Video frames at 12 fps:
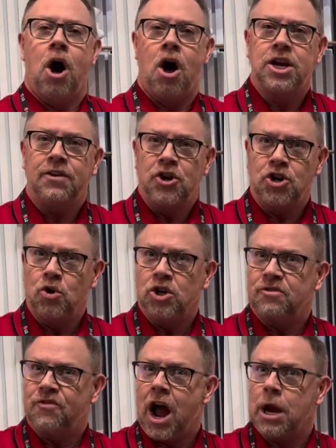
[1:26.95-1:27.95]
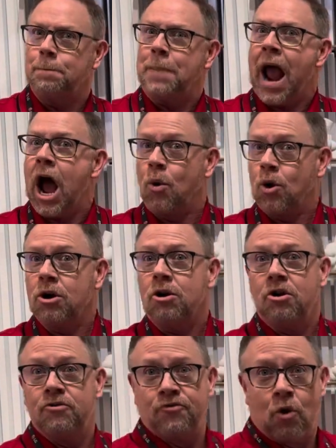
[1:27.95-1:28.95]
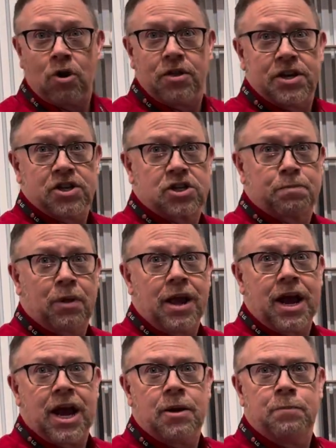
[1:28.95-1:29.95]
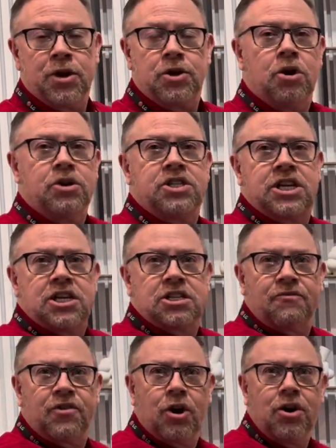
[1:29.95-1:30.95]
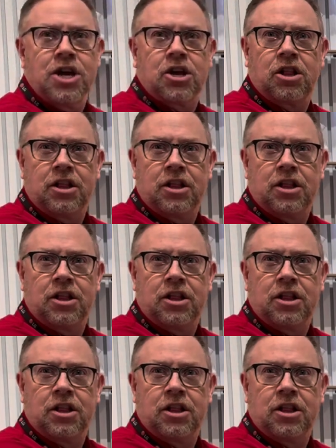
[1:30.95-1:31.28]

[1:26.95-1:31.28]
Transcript: All you have to do is find mm. power for the display. But notice it is a very mm.